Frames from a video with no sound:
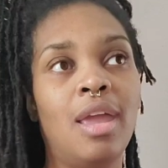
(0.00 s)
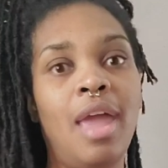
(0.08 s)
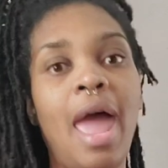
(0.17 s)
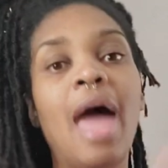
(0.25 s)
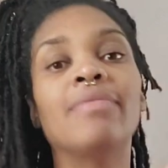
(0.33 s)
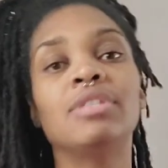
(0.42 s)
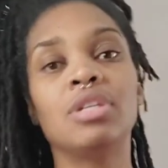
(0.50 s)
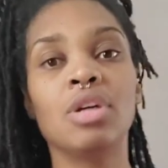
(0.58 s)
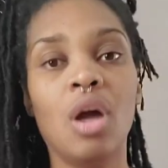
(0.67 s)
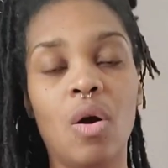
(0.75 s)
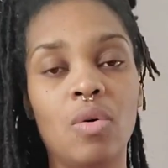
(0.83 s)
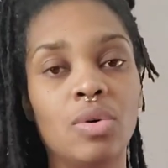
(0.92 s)
have to
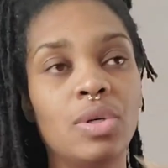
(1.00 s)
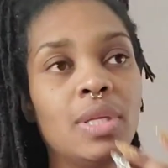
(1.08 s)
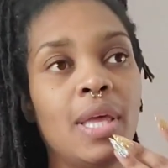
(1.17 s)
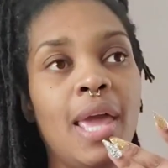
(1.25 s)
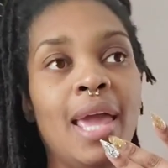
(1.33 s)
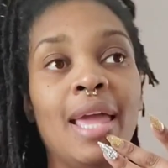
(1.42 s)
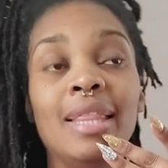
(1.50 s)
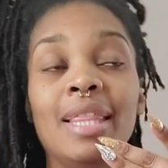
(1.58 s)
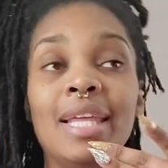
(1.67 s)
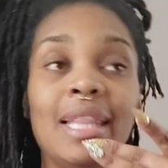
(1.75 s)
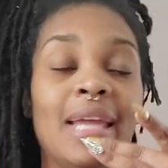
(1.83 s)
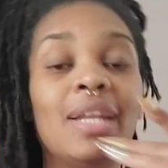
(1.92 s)
go. And
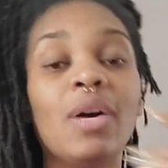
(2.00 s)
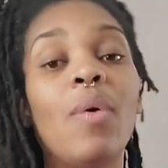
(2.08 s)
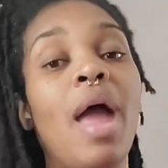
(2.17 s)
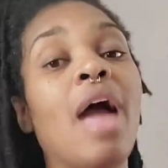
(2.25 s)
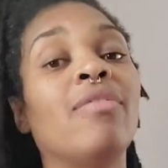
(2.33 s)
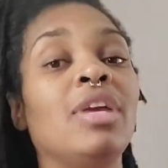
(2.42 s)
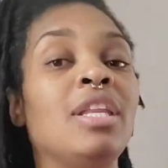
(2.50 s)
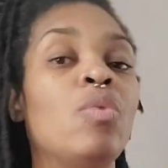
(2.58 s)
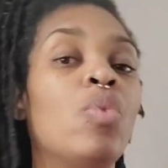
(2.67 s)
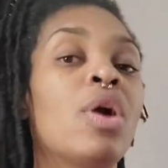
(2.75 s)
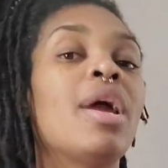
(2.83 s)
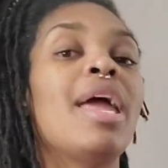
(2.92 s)
then they don't have
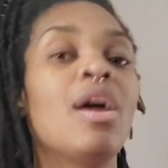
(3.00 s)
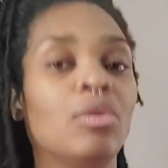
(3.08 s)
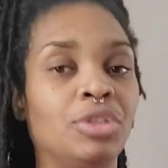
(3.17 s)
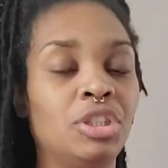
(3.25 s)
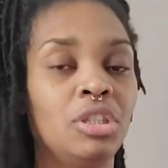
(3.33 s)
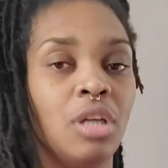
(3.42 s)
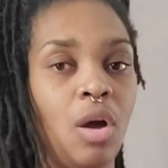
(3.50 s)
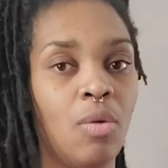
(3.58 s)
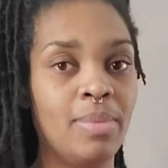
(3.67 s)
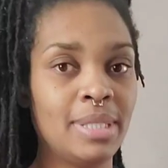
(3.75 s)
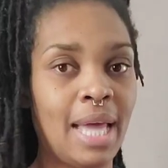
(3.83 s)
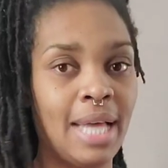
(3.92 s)
anywhere else to go
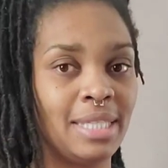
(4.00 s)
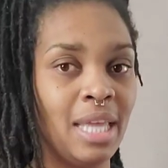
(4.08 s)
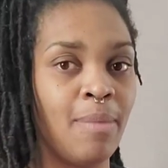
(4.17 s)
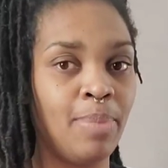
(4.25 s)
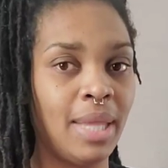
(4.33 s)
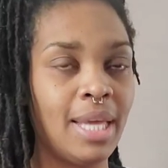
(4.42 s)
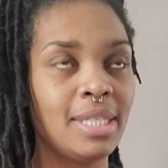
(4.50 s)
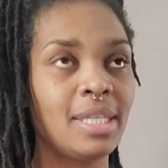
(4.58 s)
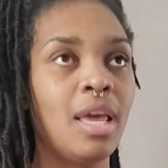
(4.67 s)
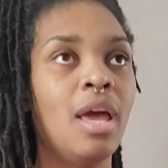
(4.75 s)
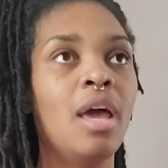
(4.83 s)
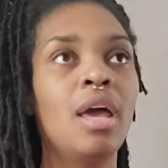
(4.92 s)
besides that place.
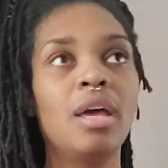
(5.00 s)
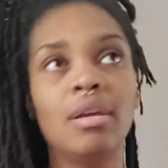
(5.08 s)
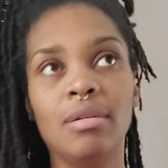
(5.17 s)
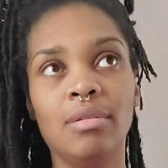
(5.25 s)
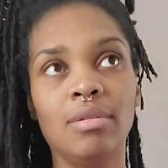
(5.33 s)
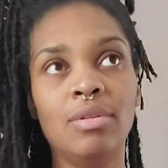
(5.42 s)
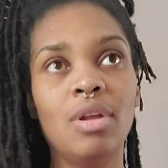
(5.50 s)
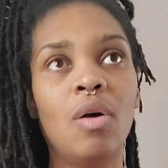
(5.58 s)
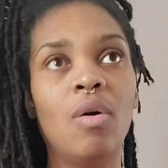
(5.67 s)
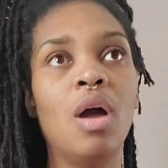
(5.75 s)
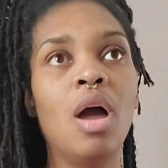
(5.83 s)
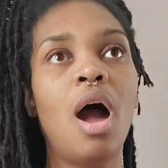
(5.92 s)
You
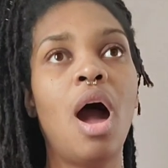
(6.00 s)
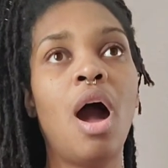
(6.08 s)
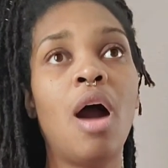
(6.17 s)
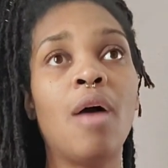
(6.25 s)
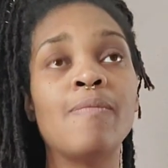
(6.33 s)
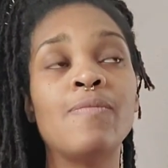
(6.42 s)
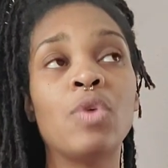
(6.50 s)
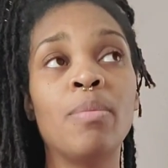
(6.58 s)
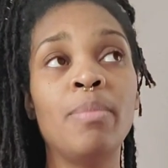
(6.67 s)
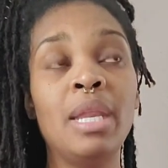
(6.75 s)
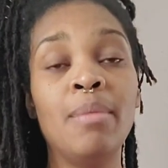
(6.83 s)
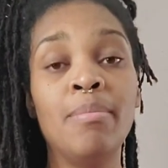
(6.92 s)
know, for
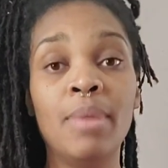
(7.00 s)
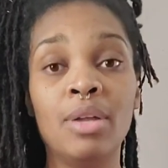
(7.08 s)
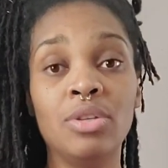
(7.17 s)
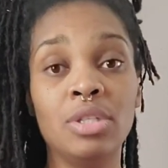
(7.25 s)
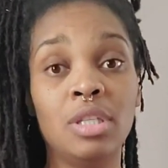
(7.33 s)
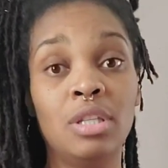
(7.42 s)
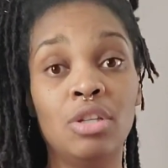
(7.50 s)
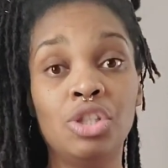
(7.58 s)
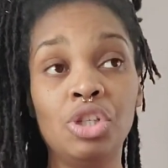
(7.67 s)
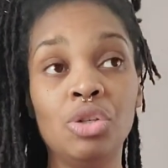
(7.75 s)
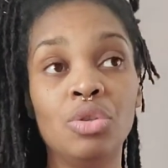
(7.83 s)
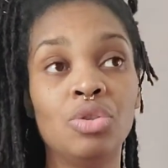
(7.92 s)
many mothers and their
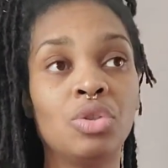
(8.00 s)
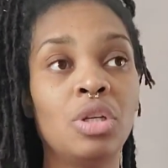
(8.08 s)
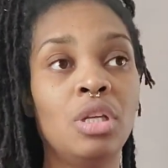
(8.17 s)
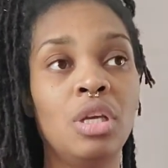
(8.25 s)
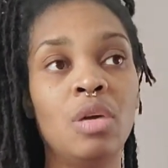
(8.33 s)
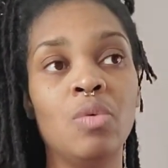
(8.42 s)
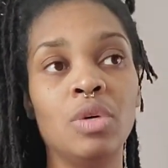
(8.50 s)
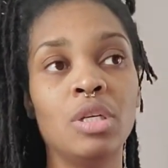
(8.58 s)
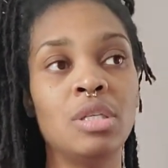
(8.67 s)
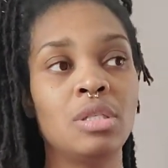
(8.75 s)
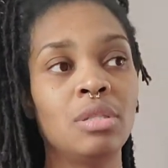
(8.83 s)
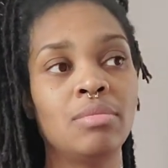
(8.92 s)
children, it
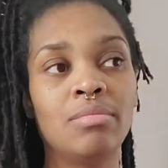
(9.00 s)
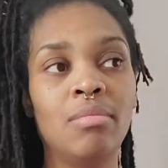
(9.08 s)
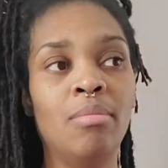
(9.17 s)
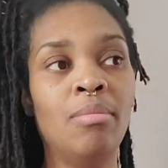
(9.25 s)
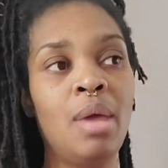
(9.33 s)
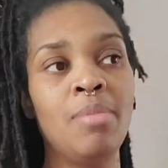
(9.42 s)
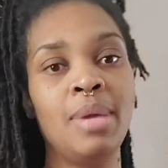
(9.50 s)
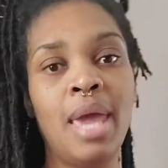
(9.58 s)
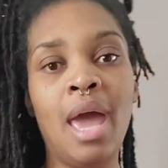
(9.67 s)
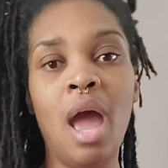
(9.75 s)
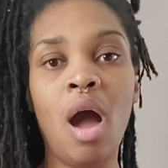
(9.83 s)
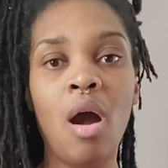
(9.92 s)
was maybe
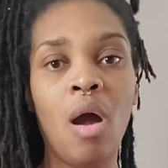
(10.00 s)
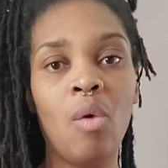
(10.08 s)
at home,